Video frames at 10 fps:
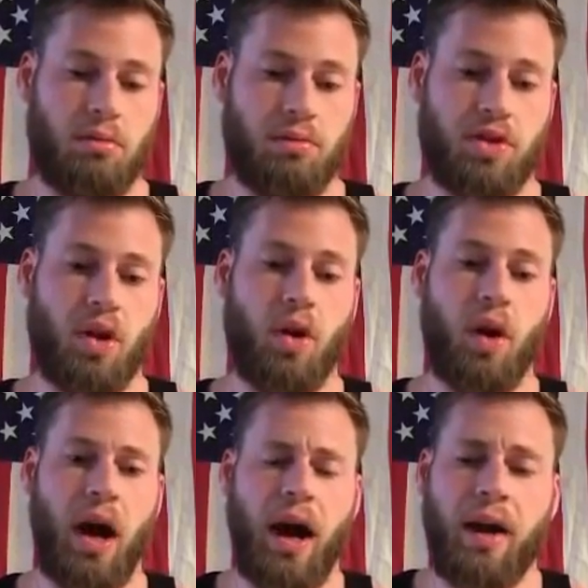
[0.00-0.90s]

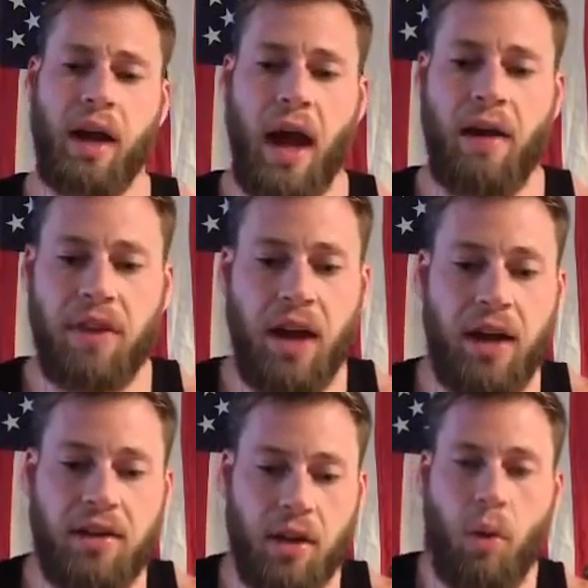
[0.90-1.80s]
So I have the
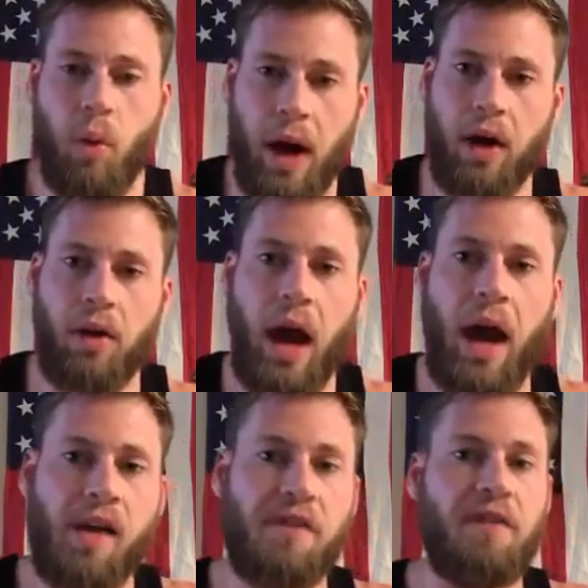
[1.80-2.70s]
idea, well, why don't
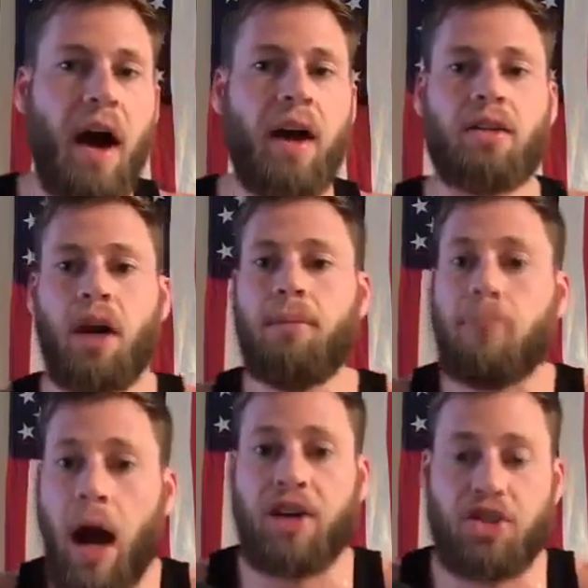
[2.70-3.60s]
I fire up
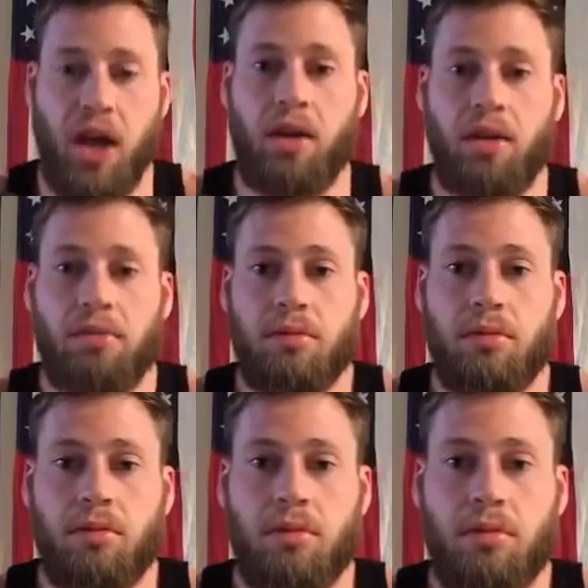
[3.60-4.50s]
my channel?
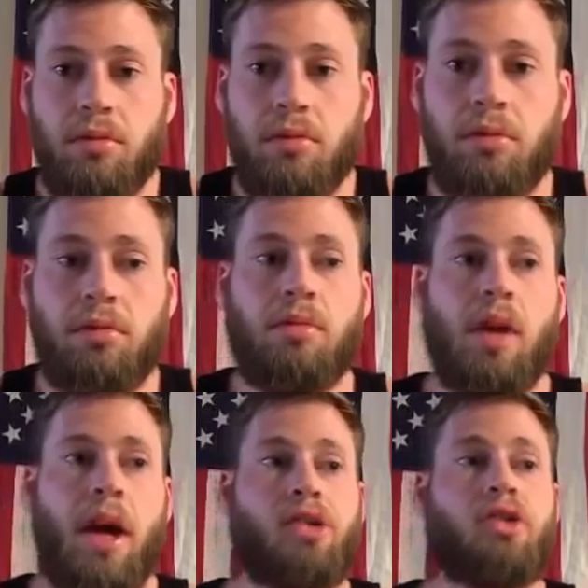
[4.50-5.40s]

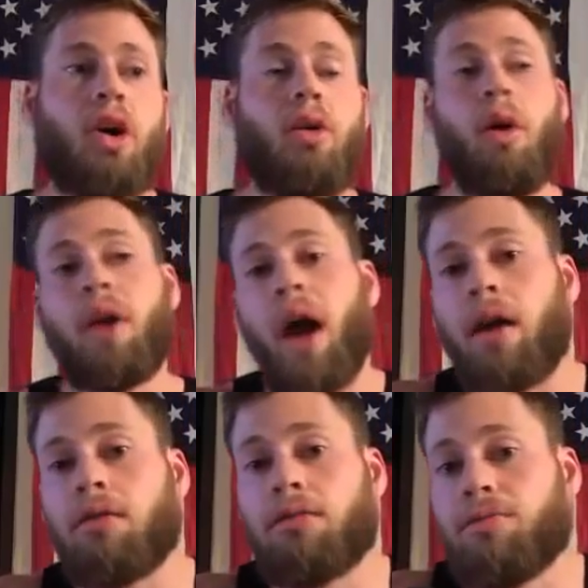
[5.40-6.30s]
And so,
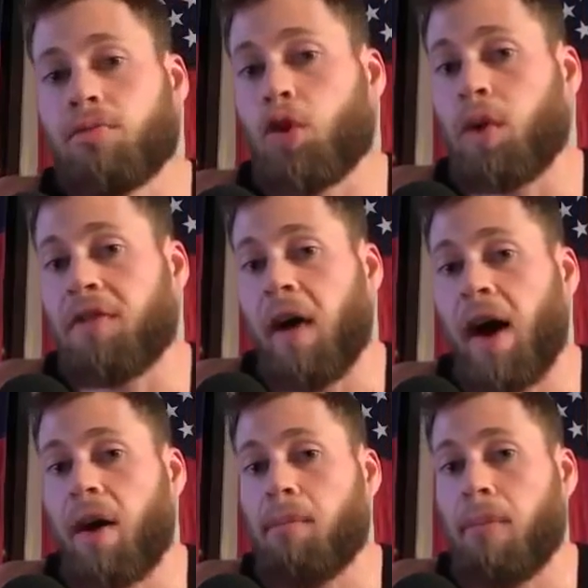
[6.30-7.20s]
okay. So we
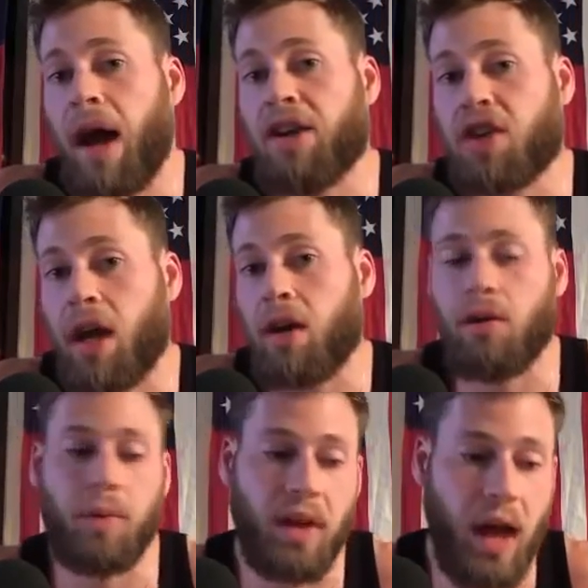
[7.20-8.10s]
fire up my channel.
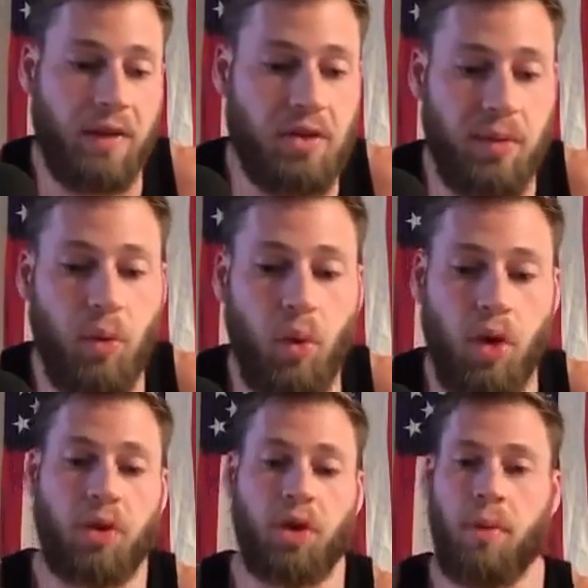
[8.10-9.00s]
We live stream the
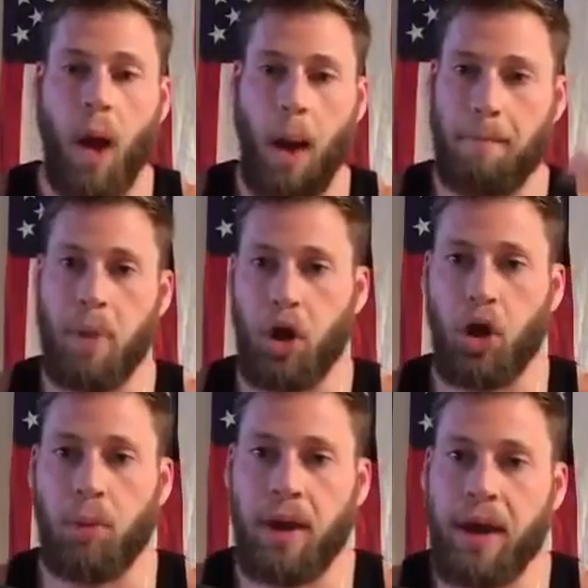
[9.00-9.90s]
War Room.
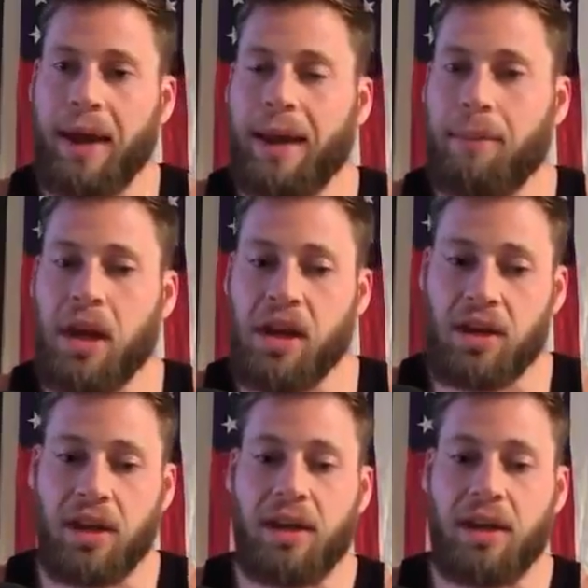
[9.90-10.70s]
Boom, hit immediately.